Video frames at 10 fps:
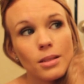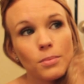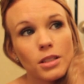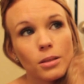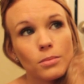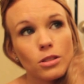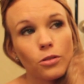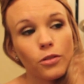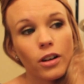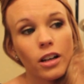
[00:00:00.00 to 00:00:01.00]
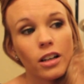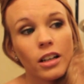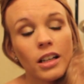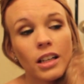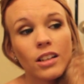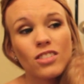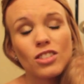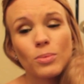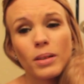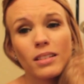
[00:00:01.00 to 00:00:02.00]
symptoms so far
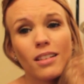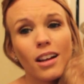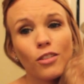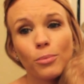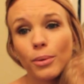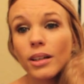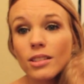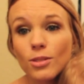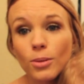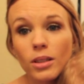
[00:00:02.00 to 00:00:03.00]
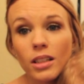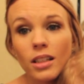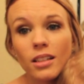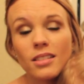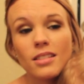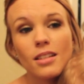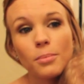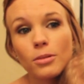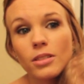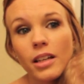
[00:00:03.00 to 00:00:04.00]
just been a lot of breast soreness,
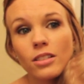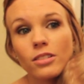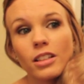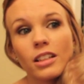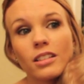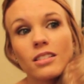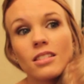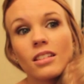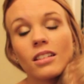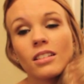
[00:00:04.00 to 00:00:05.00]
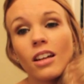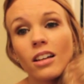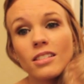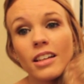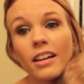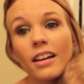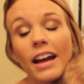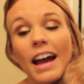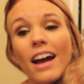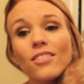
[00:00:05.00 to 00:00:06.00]
nipple tenderness, nausea.
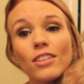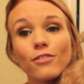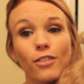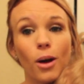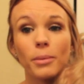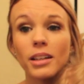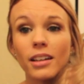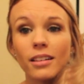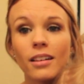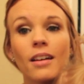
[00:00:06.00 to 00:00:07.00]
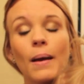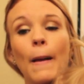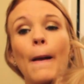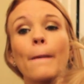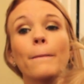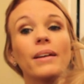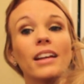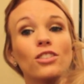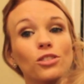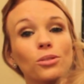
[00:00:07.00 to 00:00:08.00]
I haven't vomited, but
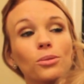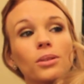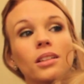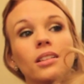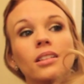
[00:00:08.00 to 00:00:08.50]
I do